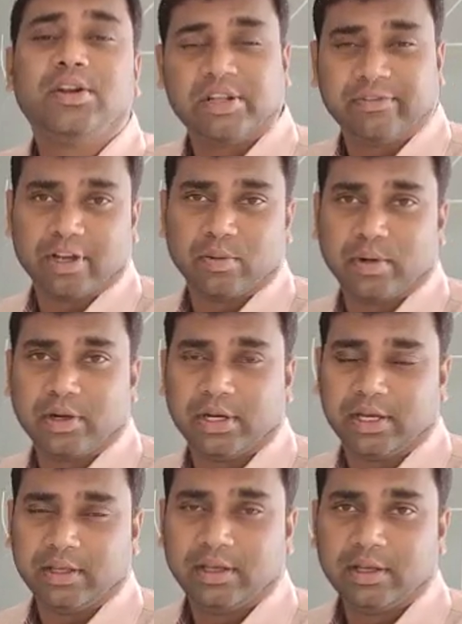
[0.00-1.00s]
unit of a
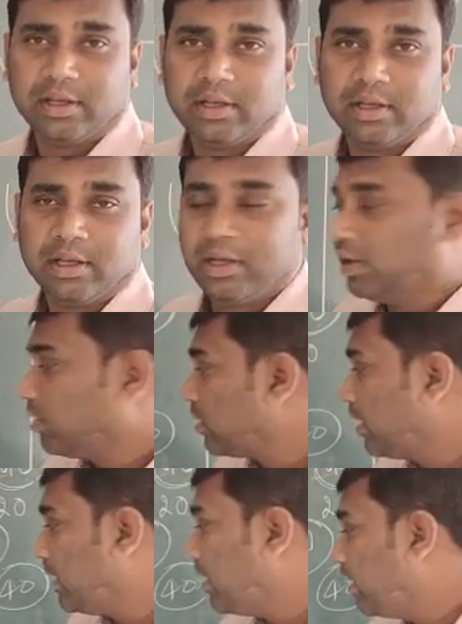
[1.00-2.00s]
commodity.
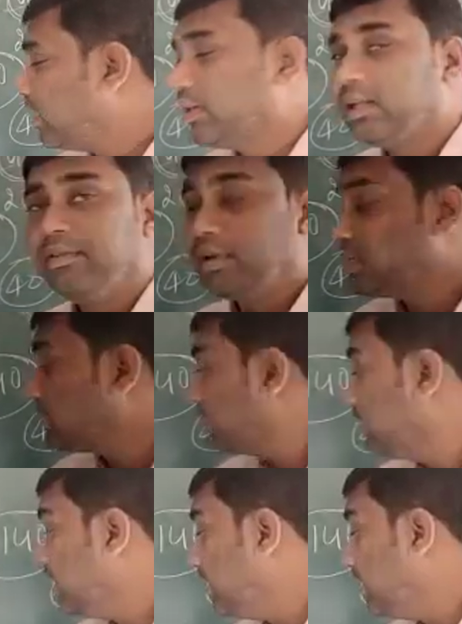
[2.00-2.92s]
Okay, in other words,